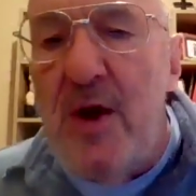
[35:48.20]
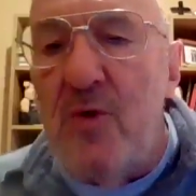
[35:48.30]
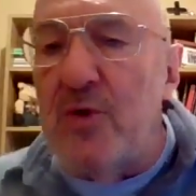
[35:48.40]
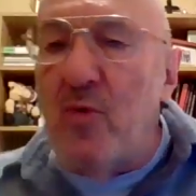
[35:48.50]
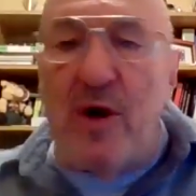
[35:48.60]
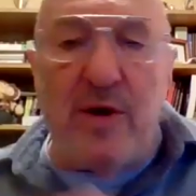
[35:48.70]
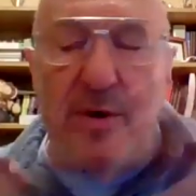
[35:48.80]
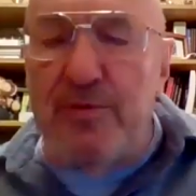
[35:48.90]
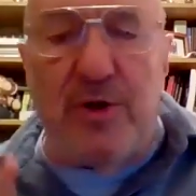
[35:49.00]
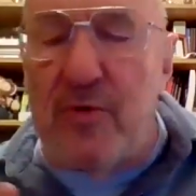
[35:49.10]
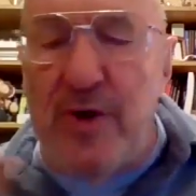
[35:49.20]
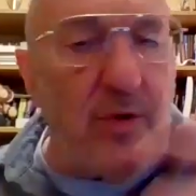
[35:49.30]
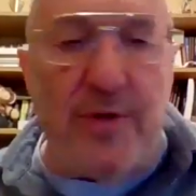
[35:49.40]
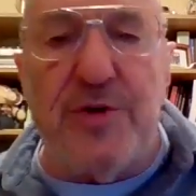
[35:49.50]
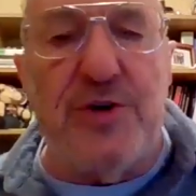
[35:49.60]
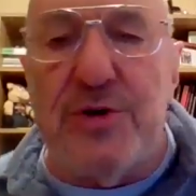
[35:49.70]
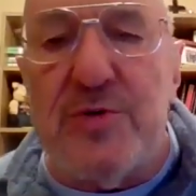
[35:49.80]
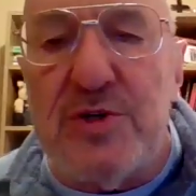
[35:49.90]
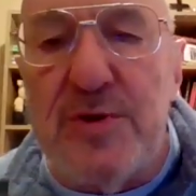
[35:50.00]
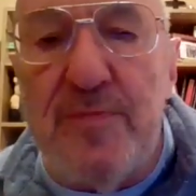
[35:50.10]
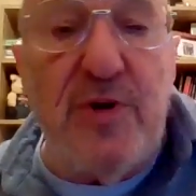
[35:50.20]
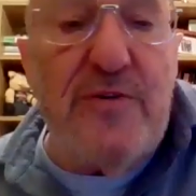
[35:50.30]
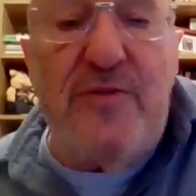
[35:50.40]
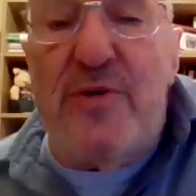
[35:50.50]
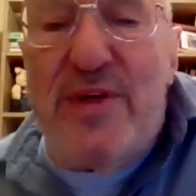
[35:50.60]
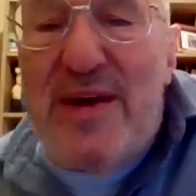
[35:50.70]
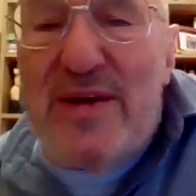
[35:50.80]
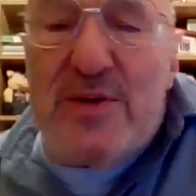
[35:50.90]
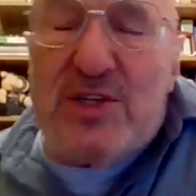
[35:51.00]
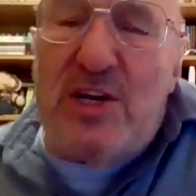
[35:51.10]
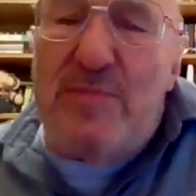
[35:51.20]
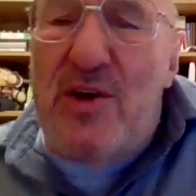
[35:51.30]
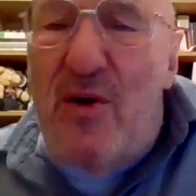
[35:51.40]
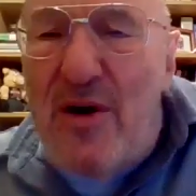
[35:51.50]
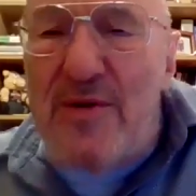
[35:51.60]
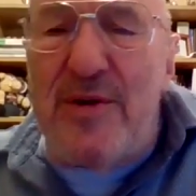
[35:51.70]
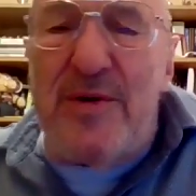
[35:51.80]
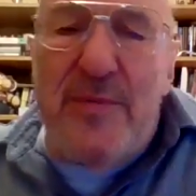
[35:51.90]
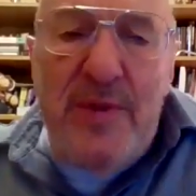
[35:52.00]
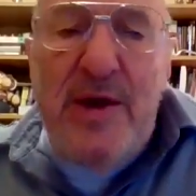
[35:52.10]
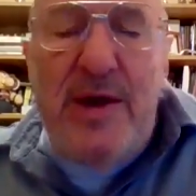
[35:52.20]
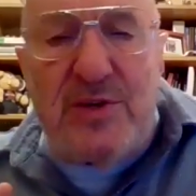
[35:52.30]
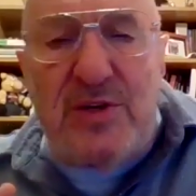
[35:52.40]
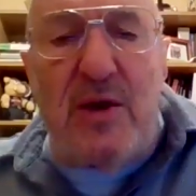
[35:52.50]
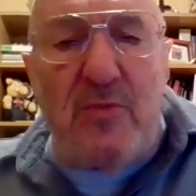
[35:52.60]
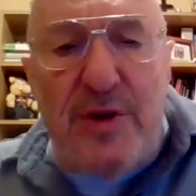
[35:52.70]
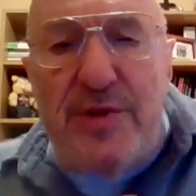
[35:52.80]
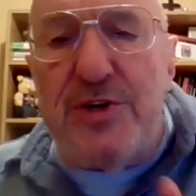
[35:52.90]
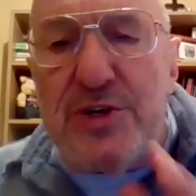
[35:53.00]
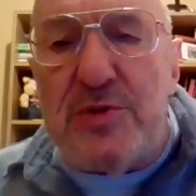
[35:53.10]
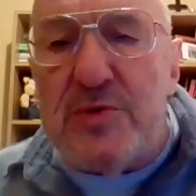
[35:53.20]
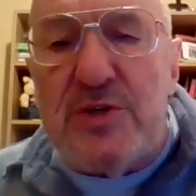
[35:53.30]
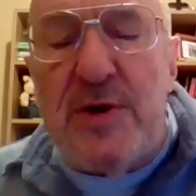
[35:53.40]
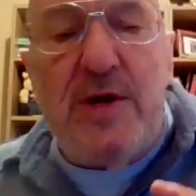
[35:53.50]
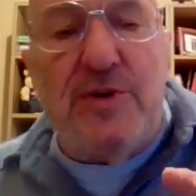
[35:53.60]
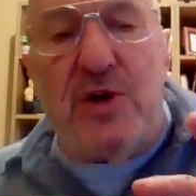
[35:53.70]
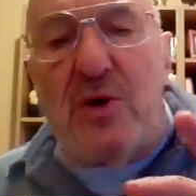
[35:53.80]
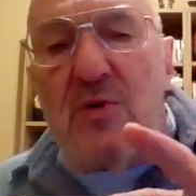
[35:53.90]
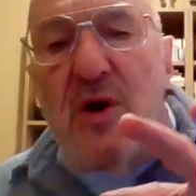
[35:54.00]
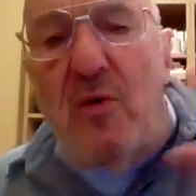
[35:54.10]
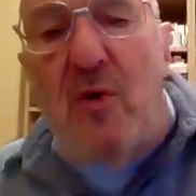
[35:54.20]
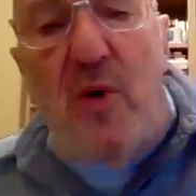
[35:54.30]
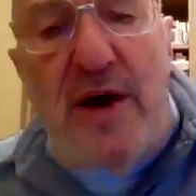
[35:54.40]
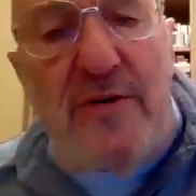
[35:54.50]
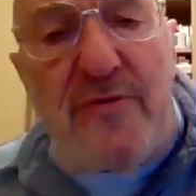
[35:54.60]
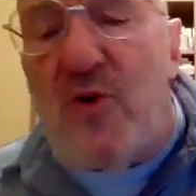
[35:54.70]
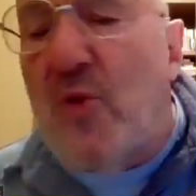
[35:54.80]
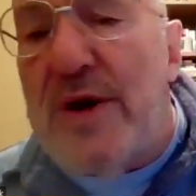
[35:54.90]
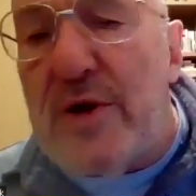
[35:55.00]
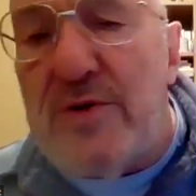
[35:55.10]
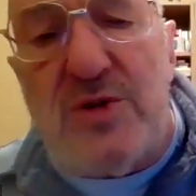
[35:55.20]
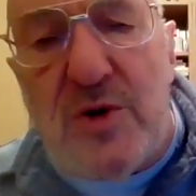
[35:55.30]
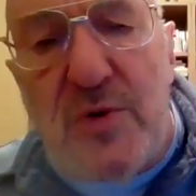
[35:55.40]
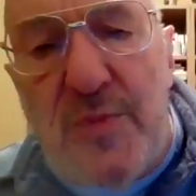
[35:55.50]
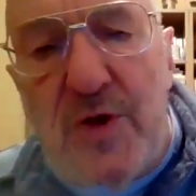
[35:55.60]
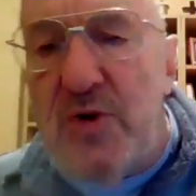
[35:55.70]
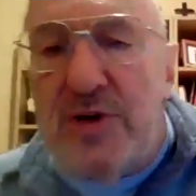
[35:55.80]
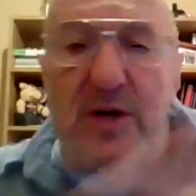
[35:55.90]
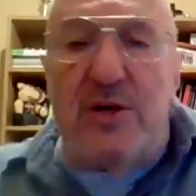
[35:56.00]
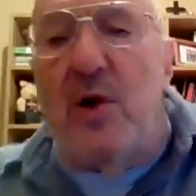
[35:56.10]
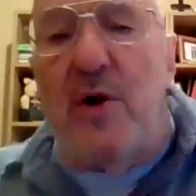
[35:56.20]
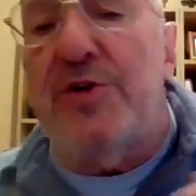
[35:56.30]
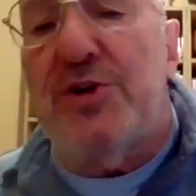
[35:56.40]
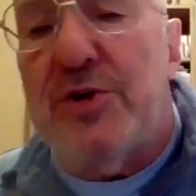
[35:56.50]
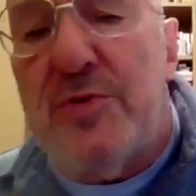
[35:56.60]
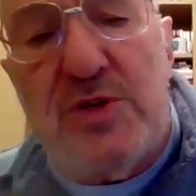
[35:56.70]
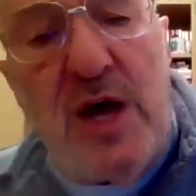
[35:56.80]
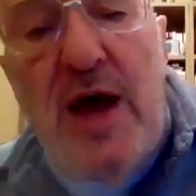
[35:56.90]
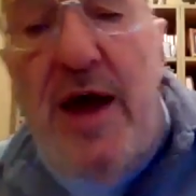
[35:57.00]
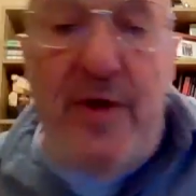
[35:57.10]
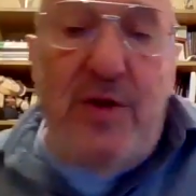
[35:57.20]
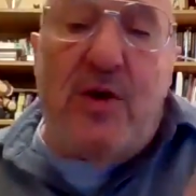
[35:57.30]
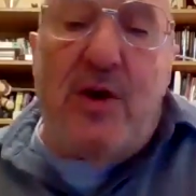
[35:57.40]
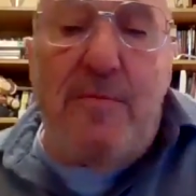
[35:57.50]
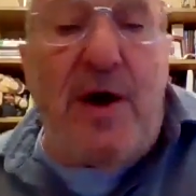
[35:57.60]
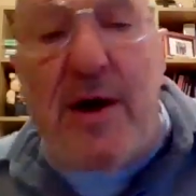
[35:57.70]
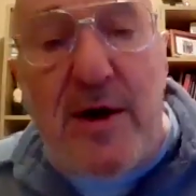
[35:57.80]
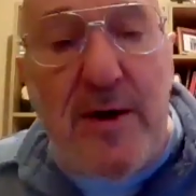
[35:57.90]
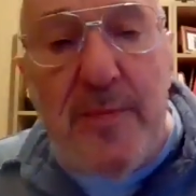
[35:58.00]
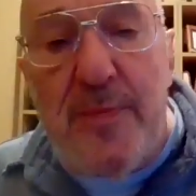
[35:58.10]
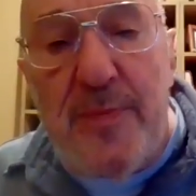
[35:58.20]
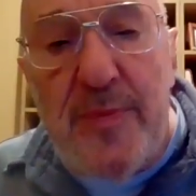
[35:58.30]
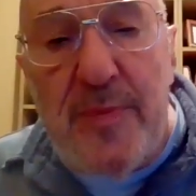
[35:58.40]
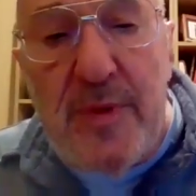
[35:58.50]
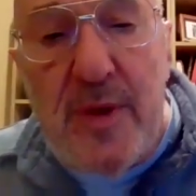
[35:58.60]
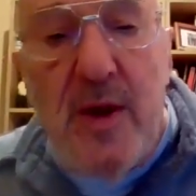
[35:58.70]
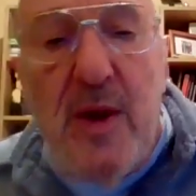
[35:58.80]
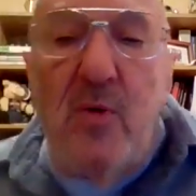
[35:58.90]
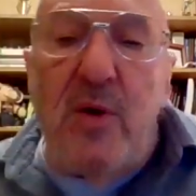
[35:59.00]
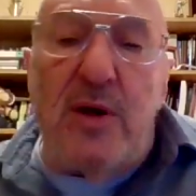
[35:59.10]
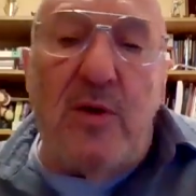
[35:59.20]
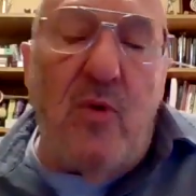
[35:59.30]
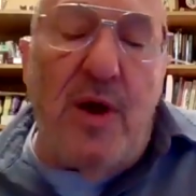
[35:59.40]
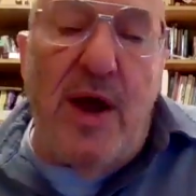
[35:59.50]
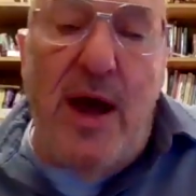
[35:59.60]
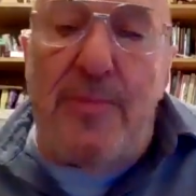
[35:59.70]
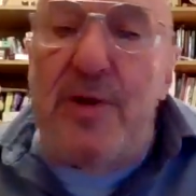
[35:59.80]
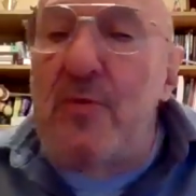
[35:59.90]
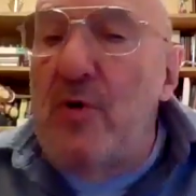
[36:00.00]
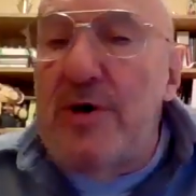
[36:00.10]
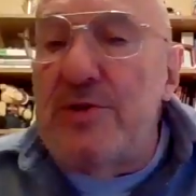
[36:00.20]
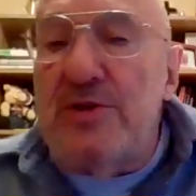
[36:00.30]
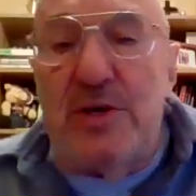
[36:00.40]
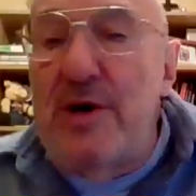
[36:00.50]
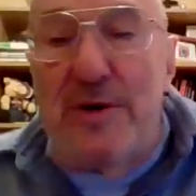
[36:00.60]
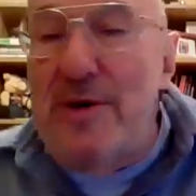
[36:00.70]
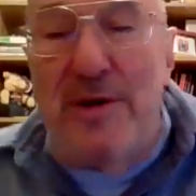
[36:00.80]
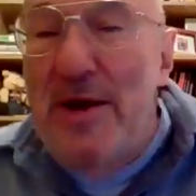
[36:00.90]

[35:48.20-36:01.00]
we want to obliterate all the Jews, but if you're there, it's going to be harder to get rid of the Jews. So go away for a week or two, we'll kill all the Jews, and then you come back. Well, what happened was the